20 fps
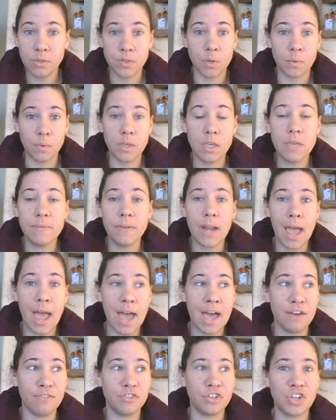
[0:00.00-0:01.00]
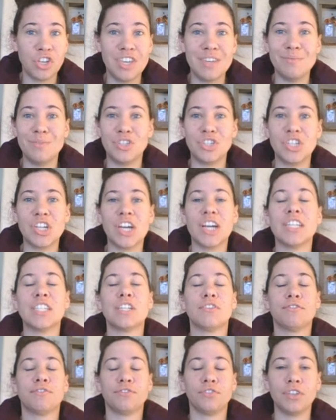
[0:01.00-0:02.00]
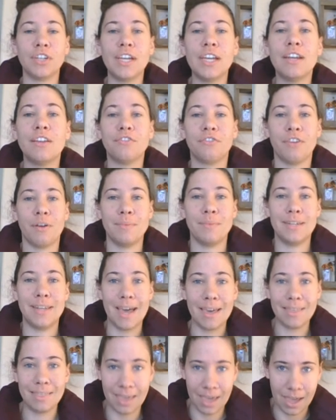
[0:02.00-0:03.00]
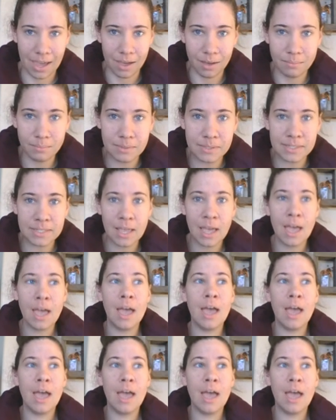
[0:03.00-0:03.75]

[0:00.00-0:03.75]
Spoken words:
So even after he was just freed from death camps,